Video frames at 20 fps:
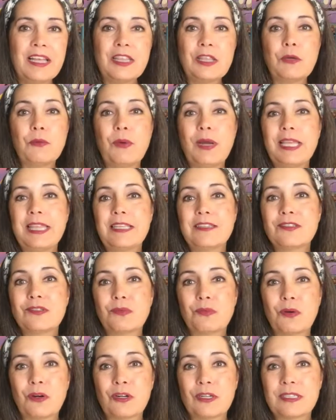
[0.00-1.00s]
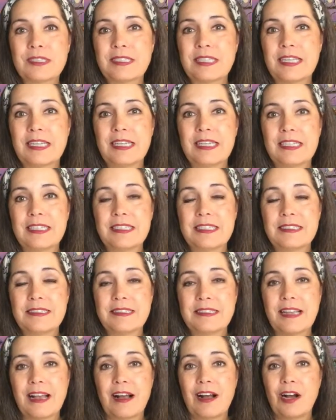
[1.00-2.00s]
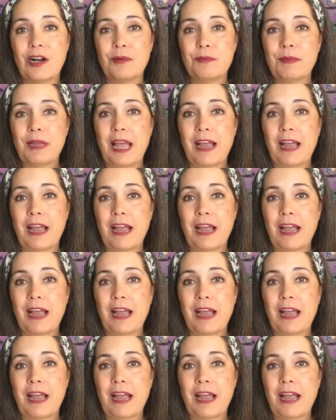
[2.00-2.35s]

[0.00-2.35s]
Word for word: The way this works is um,